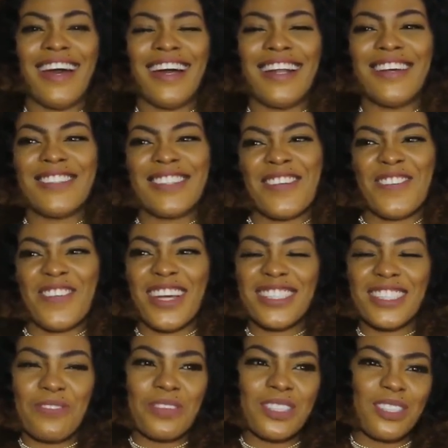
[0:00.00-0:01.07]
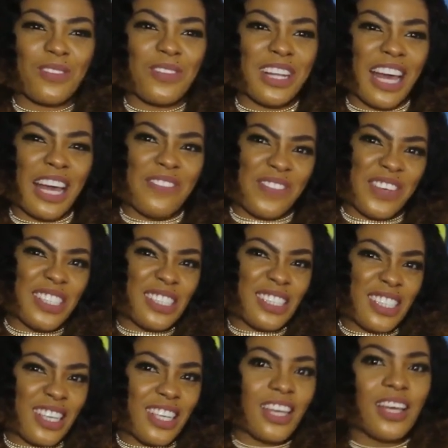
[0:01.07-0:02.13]
And I said, well, it's supposed to be like
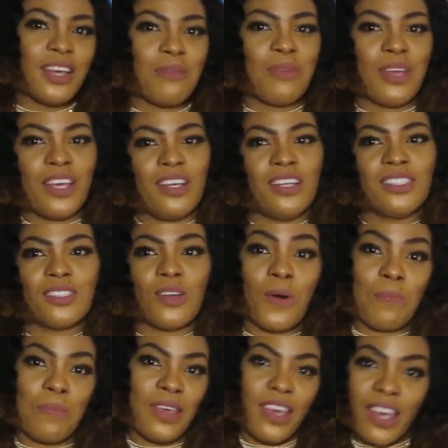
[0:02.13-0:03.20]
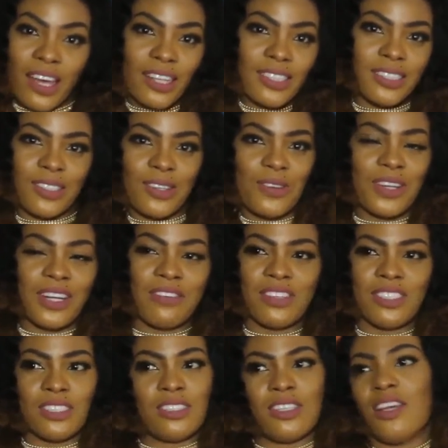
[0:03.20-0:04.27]
PC because, or PS or whatever
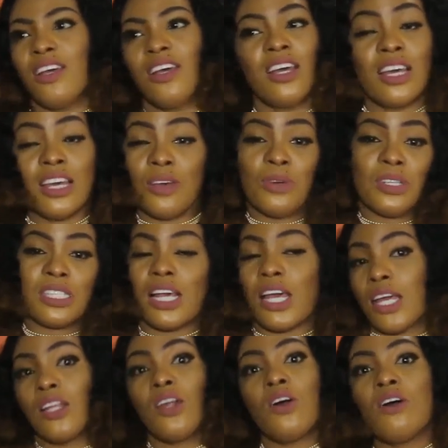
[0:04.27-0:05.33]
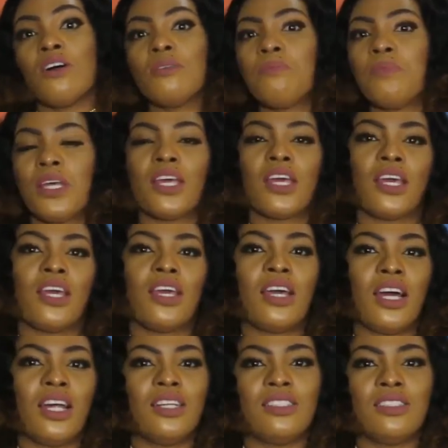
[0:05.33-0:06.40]
she said. He was like, no, PK.
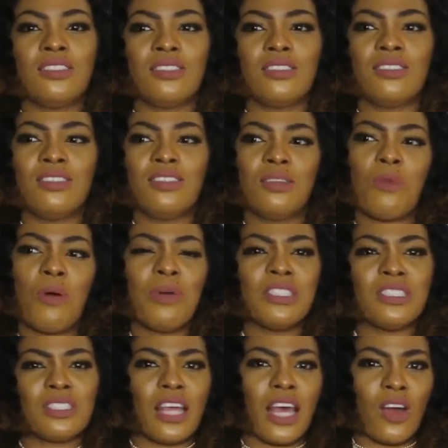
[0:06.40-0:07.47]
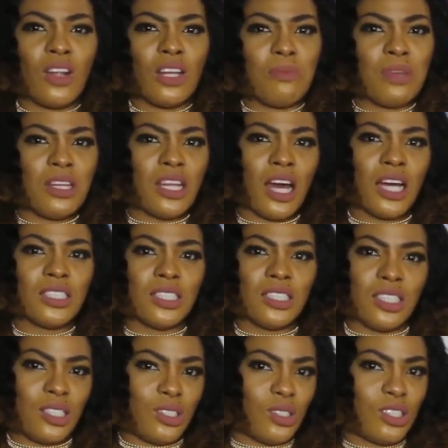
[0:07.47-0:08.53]
And the moment he started calling me that
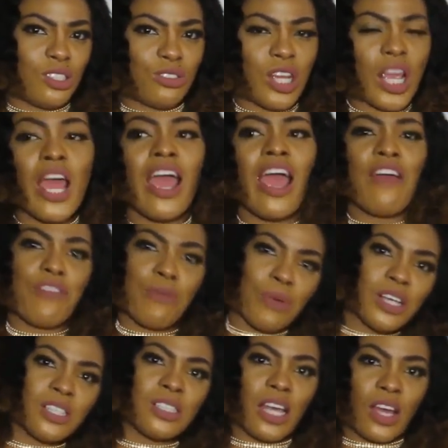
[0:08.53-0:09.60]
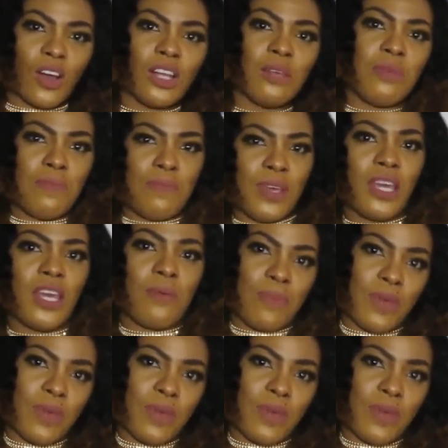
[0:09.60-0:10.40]
in the industry, everybody started calling me PK,